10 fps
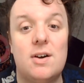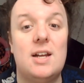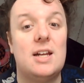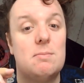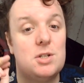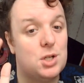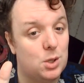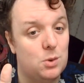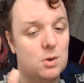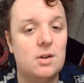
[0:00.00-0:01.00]
Finding number
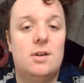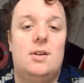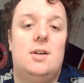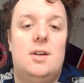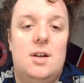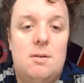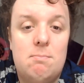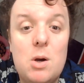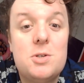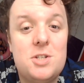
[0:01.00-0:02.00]
two,
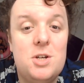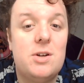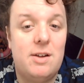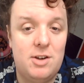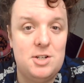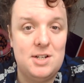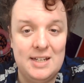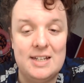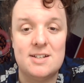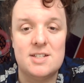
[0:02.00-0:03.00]
most neurodivergent
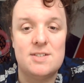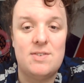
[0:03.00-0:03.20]
leaders